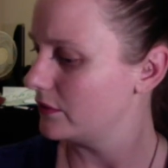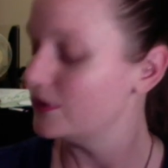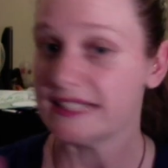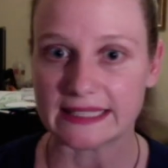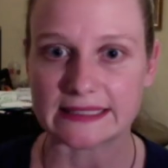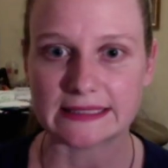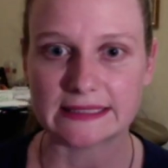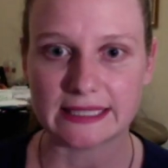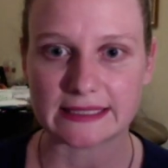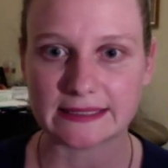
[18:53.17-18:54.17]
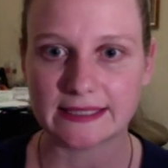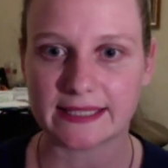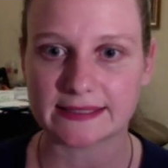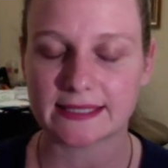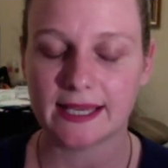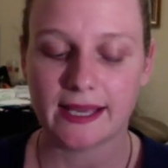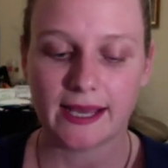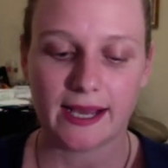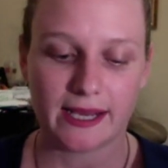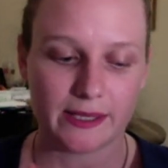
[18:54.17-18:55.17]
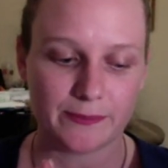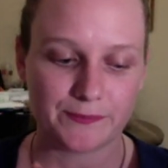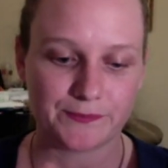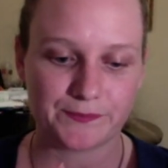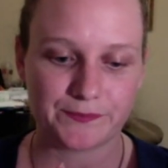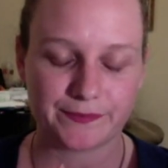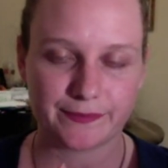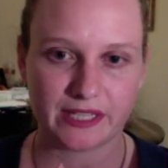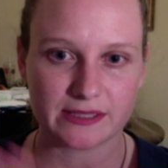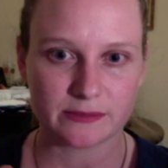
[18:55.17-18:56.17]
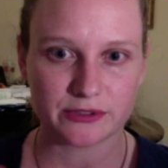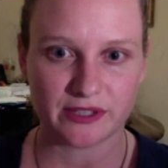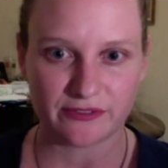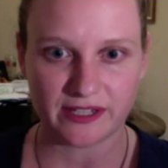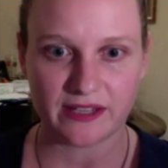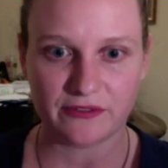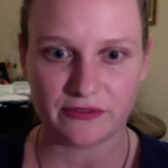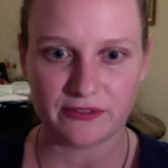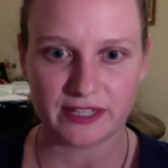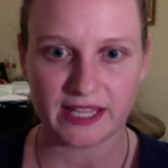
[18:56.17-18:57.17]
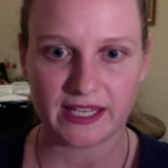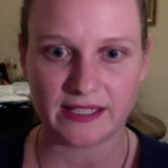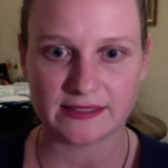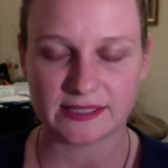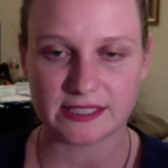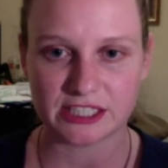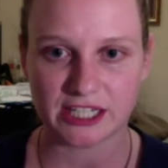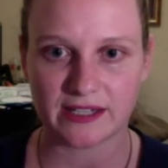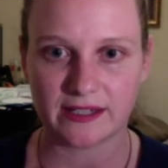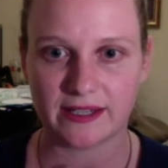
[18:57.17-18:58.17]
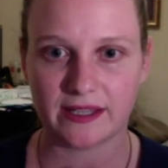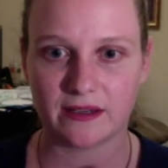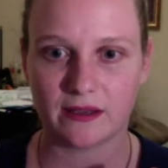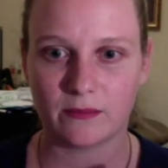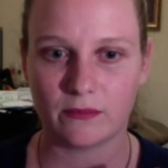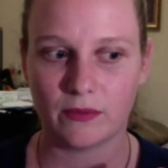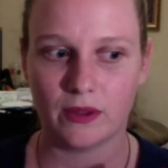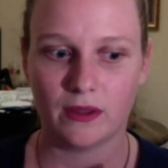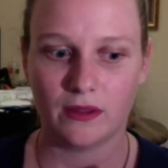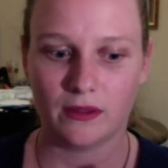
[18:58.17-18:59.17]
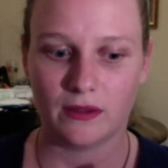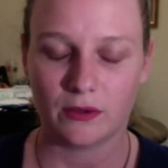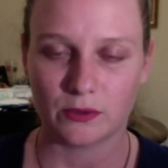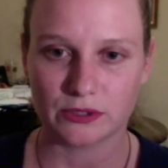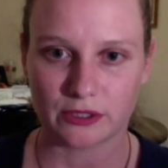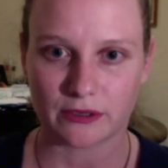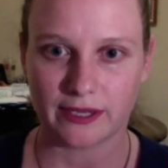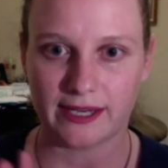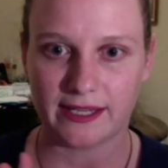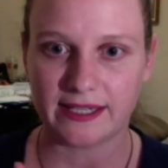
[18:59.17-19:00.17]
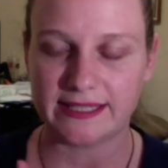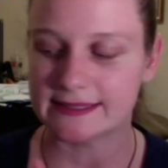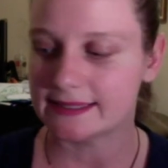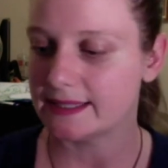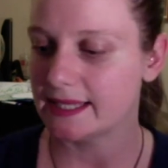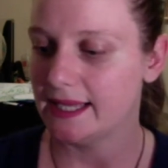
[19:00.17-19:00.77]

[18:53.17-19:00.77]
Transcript: Six, yes. Because I'm doing the five ladies that are charted and I'm also creating an Easter.